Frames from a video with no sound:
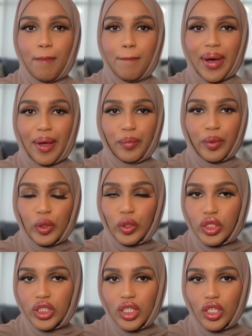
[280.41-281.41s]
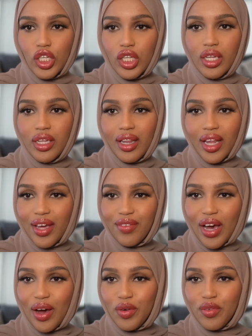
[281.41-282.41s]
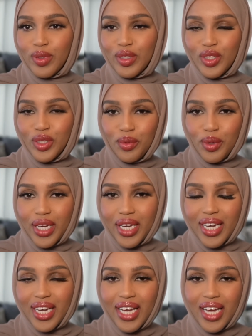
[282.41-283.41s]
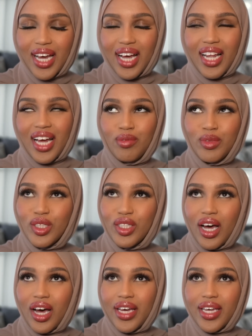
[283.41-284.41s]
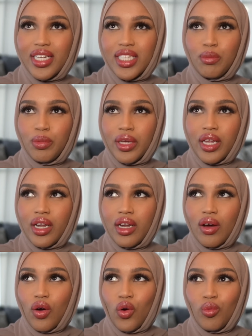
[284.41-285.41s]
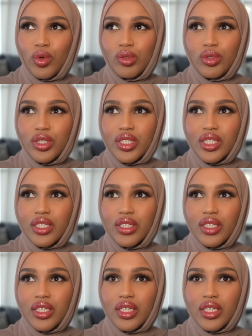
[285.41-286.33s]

my personal life how i've been doing alhamdulillah it has been almost